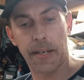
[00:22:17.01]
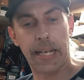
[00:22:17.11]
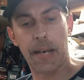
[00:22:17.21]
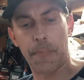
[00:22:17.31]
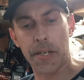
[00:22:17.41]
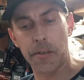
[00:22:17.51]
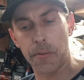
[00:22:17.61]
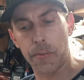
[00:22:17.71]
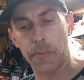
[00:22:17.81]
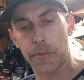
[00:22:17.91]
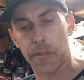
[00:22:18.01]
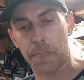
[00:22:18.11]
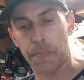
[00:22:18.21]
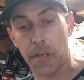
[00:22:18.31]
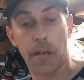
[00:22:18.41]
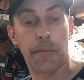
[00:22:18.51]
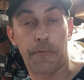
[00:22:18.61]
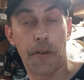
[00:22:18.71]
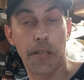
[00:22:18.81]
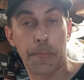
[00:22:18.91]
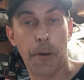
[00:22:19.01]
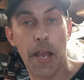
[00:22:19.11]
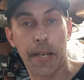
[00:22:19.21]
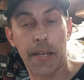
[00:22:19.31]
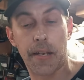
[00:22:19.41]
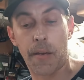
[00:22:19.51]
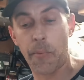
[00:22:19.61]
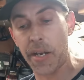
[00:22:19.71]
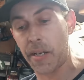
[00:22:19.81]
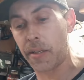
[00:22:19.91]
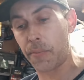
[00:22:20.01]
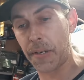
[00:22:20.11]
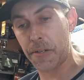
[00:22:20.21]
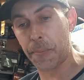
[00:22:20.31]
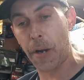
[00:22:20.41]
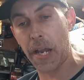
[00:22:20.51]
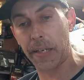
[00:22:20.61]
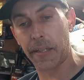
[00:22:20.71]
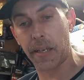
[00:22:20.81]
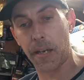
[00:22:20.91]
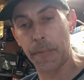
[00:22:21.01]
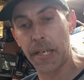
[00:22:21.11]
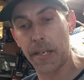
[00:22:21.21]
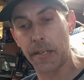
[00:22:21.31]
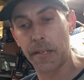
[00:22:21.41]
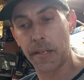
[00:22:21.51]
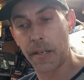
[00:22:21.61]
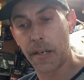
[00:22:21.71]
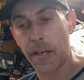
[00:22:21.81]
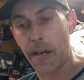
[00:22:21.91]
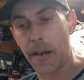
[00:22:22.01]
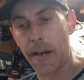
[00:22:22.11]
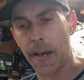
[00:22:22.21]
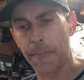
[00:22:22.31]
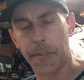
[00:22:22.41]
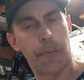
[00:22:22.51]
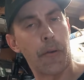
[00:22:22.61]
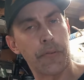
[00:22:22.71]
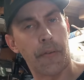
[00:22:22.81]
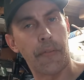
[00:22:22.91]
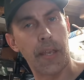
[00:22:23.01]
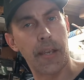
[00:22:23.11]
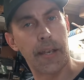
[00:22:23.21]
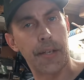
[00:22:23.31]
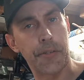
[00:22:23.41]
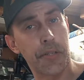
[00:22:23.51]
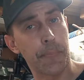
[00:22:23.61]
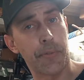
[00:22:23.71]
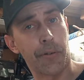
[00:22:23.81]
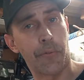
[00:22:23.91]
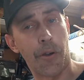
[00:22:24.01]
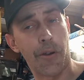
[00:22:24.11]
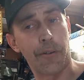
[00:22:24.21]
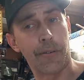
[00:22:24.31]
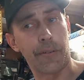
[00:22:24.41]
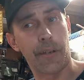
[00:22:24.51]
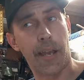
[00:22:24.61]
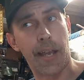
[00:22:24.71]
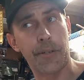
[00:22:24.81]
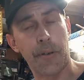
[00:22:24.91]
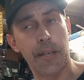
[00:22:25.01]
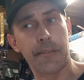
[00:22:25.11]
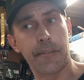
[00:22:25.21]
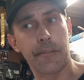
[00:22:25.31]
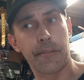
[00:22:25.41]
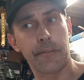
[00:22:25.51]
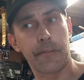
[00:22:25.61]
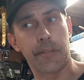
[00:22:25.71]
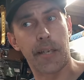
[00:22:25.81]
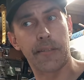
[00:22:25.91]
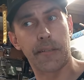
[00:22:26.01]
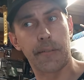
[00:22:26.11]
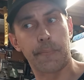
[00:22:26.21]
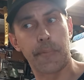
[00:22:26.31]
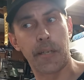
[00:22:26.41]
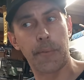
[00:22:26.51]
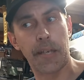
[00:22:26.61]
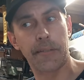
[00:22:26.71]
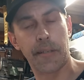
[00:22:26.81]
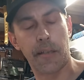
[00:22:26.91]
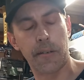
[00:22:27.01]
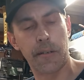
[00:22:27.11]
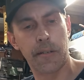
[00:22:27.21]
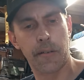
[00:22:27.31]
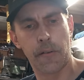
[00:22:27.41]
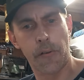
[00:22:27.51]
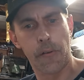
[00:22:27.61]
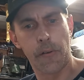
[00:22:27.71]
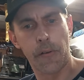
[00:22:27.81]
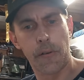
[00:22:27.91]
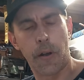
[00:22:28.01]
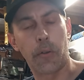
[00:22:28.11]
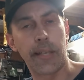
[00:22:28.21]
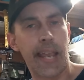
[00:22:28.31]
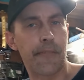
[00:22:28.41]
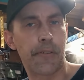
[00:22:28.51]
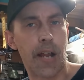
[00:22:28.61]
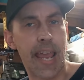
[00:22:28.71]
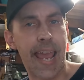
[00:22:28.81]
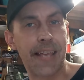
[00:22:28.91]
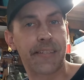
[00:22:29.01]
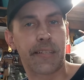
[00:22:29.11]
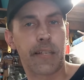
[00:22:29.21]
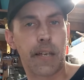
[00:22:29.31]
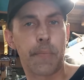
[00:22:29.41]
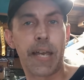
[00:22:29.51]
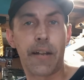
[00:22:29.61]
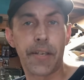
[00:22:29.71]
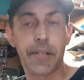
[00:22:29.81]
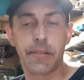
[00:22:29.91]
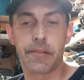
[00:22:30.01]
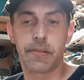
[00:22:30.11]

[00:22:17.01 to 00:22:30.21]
I got my new Uh, the front sprocket. I'm waiting on the rear sprocket to come in. Um, supposedly it got shipped to the wrong address, says the eBay seller, only after I asked about it.